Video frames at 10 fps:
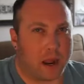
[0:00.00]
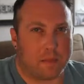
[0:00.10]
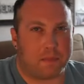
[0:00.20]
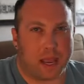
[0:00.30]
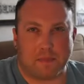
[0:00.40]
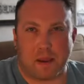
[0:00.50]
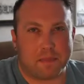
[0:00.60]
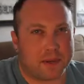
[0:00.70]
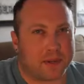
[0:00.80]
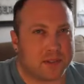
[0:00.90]
pay my
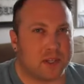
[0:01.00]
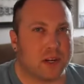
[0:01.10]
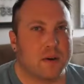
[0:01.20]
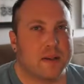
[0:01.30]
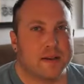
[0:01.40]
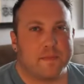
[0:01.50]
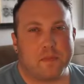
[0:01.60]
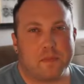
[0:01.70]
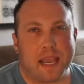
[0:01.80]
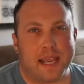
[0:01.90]
bills,
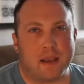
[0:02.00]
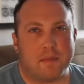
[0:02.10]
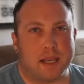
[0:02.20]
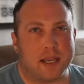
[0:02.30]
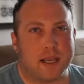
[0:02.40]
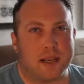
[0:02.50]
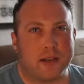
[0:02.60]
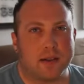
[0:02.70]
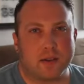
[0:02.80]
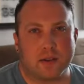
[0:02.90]
and paying
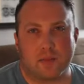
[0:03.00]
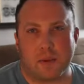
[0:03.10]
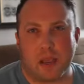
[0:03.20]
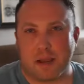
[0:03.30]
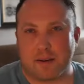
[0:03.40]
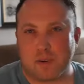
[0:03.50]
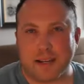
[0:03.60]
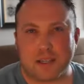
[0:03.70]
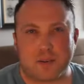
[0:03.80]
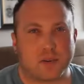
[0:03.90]
me to pay my
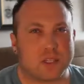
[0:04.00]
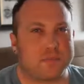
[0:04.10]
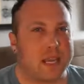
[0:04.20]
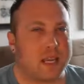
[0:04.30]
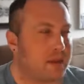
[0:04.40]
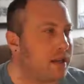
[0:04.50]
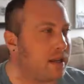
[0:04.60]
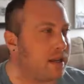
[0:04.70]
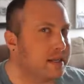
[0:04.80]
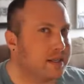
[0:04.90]
rent versus paying
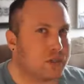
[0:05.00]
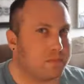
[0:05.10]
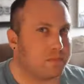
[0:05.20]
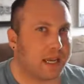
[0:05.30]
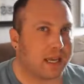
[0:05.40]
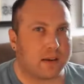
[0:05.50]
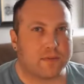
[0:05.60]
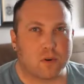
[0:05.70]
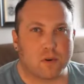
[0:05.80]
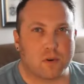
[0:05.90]
me to pay
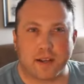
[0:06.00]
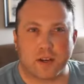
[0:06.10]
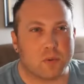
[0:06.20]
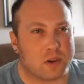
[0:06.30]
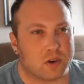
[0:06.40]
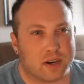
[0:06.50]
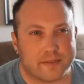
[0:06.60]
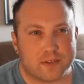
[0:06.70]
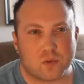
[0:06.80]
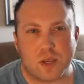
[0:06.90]
for my Adobe
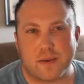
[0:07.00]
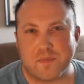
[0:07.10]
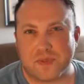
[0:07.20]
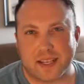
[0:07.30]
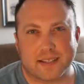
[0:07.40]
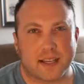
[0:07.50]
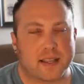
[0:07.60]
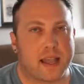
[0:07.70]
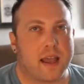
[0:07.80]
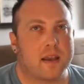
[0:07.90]
Creative Suite, things like
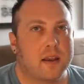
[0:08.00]
that.